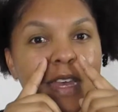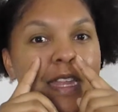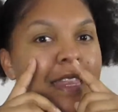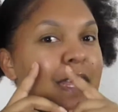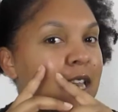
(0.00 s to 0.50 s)

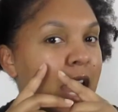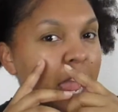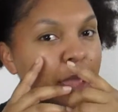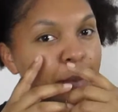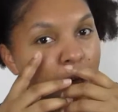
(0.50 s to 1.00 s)
and then
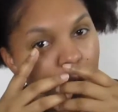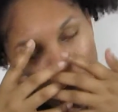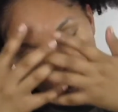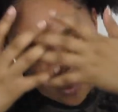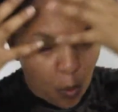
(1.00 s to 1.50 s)
I'm
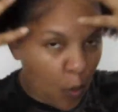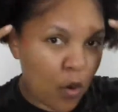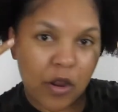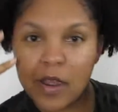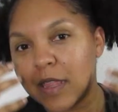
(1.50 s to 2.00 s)

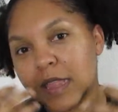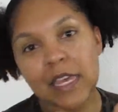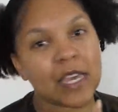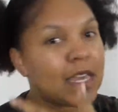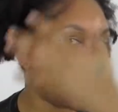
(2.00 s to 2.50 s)

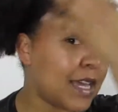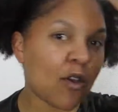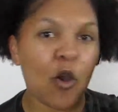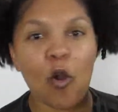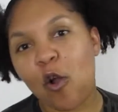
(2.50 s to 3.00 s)
oily
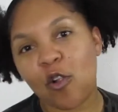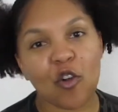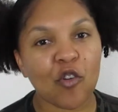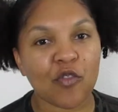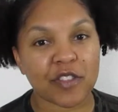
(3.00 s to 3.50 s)
all
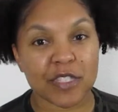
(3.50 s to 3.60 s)
over.